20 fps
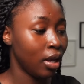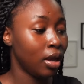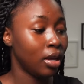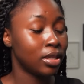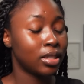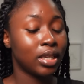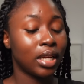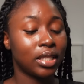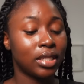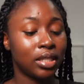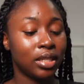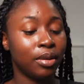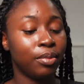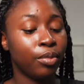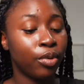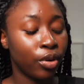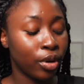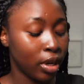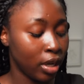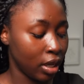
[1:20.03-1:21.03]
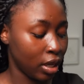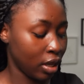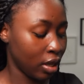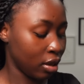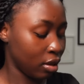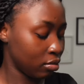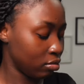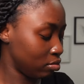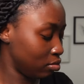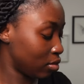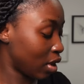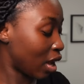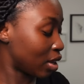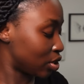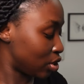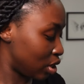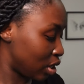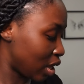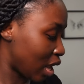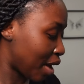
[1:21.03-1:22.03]
Saturday morning,
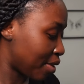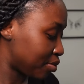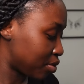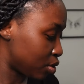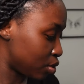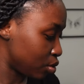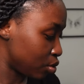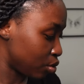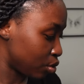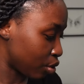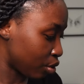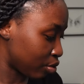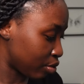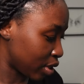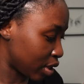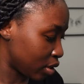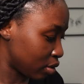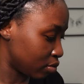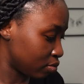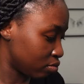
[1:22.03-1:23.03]
actually afternoon already.